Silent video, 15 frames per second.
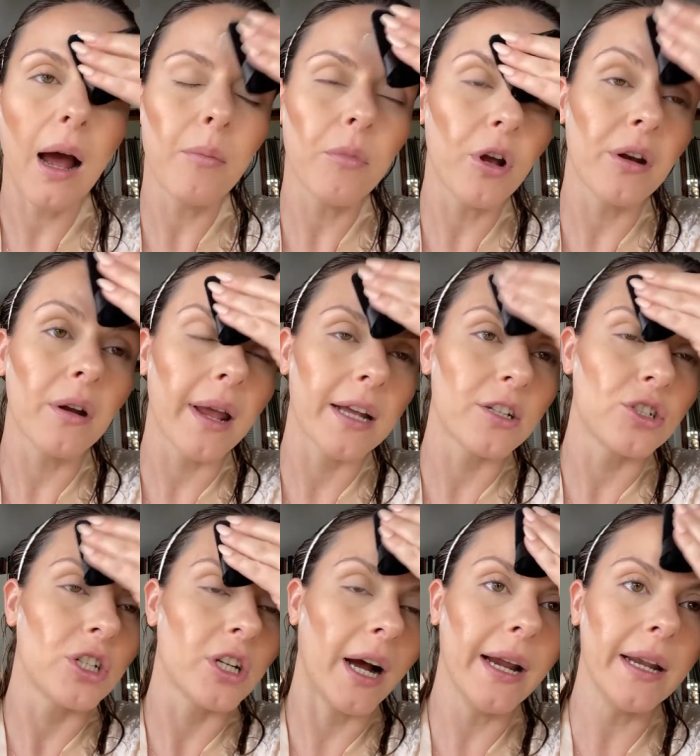I'm gonna get
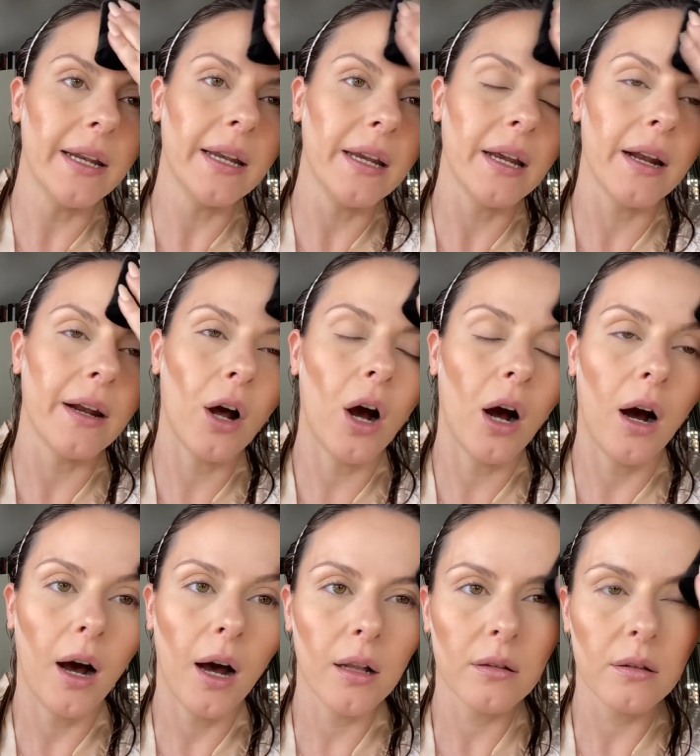shiny and
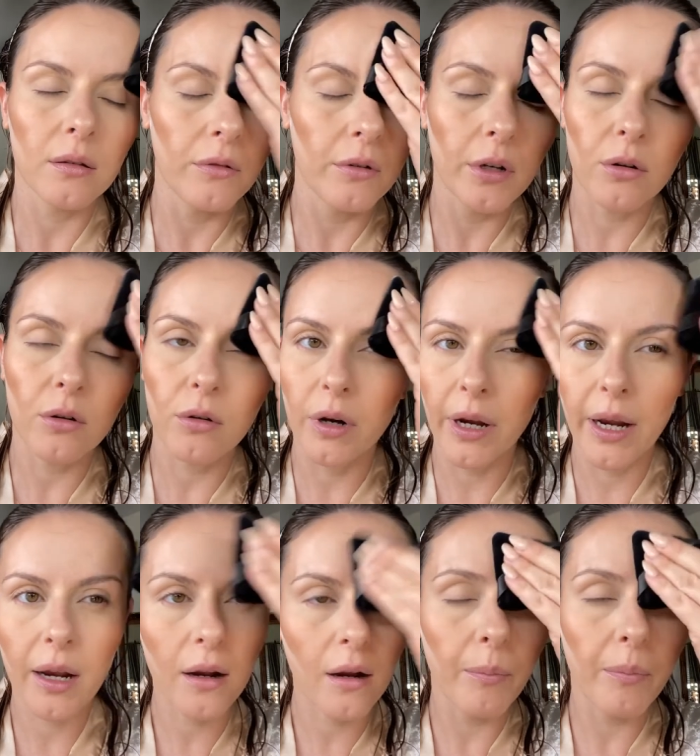hot real quick,